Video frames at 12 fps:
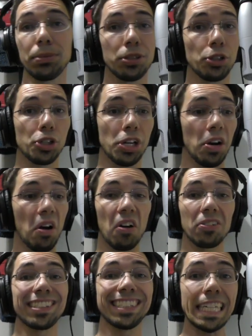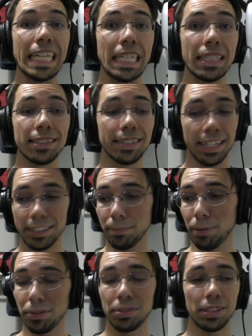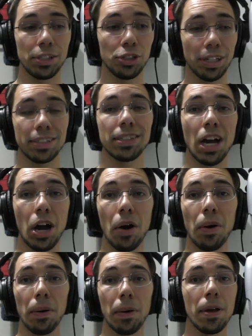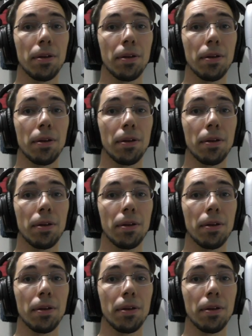to share our scenes as opposed to just our